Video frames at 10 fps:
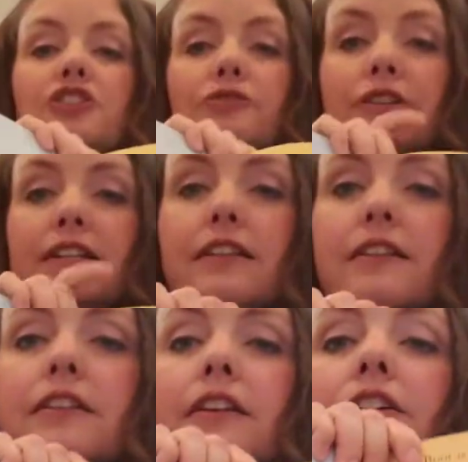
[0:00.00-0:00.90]

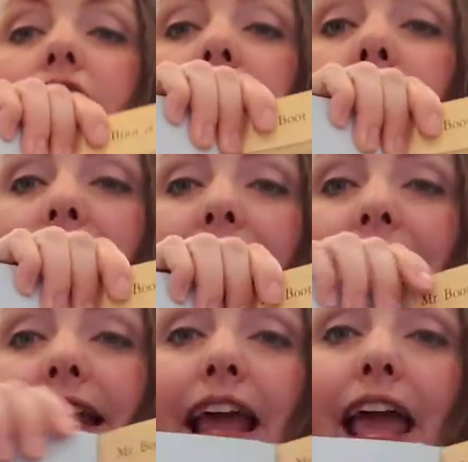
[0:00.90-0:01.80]
children to
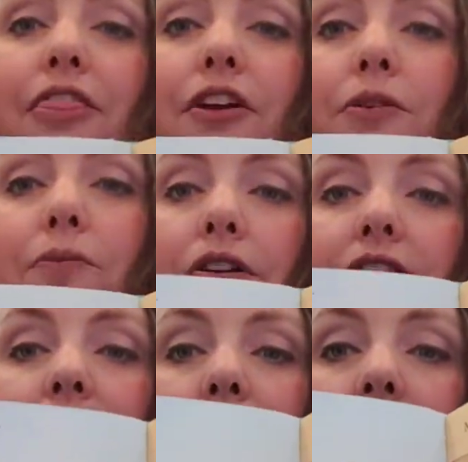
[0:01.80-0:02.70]
read, and there are
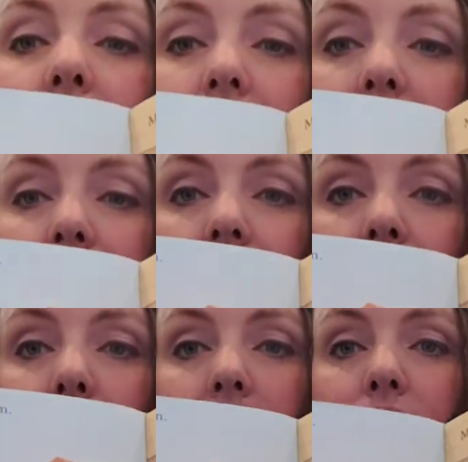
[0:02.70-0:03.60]
words for the
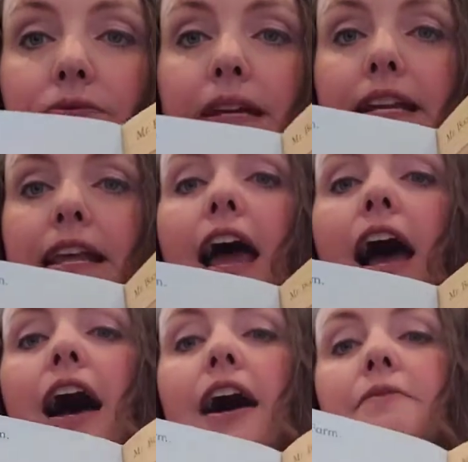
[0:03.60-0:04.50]
adult to read.
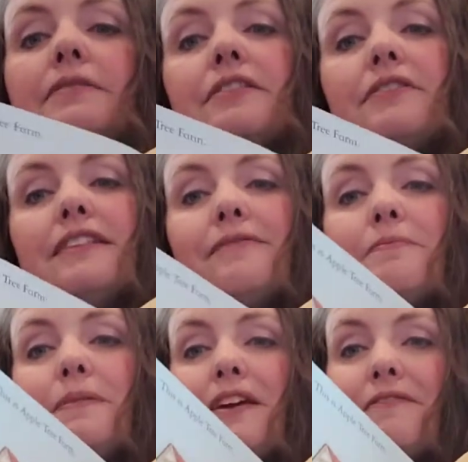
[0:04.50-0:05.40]
So this
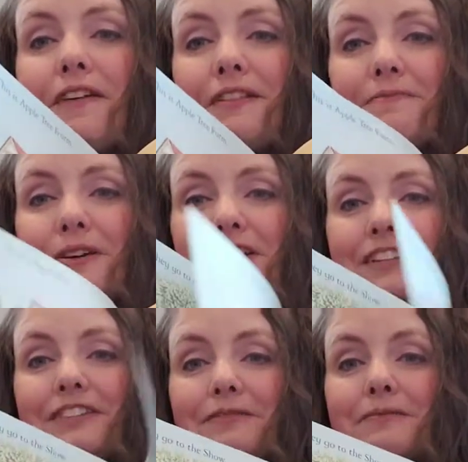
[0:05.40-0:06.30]
would be a fun
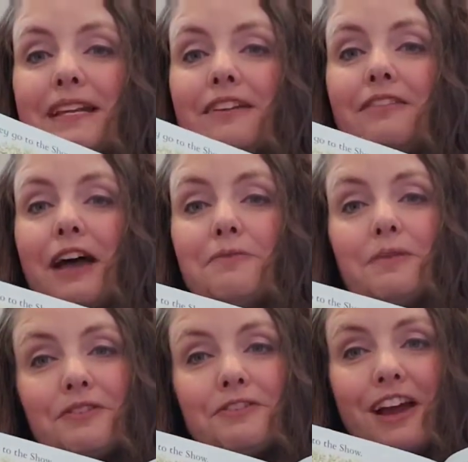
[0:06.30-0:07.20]
book to read aloud
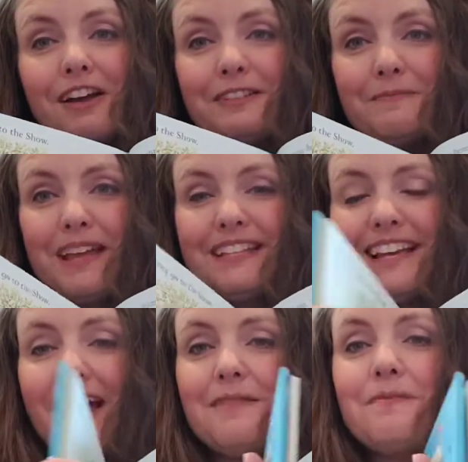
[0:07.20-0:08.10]
with your child at
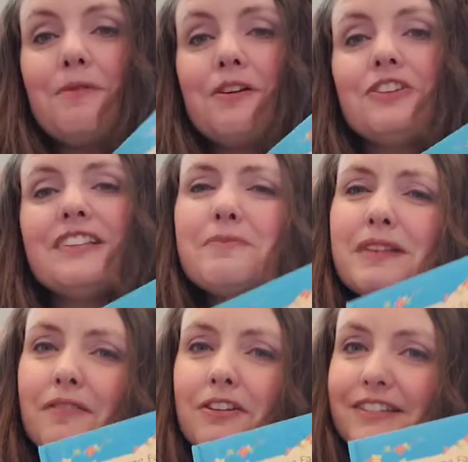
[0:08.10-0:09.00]
bedtime, or just
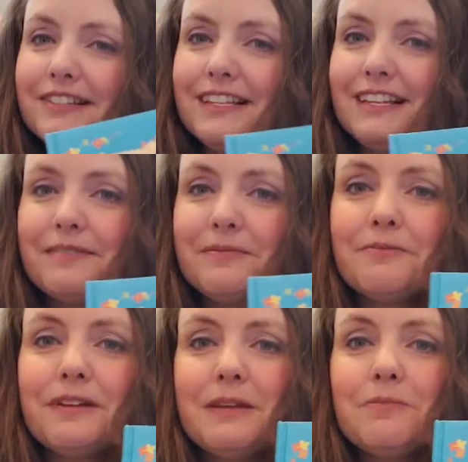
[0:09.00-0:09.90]
whenever, just to get some
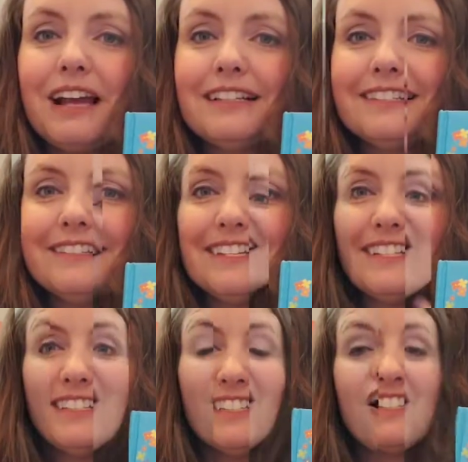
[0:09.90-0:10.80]
good reading practice in.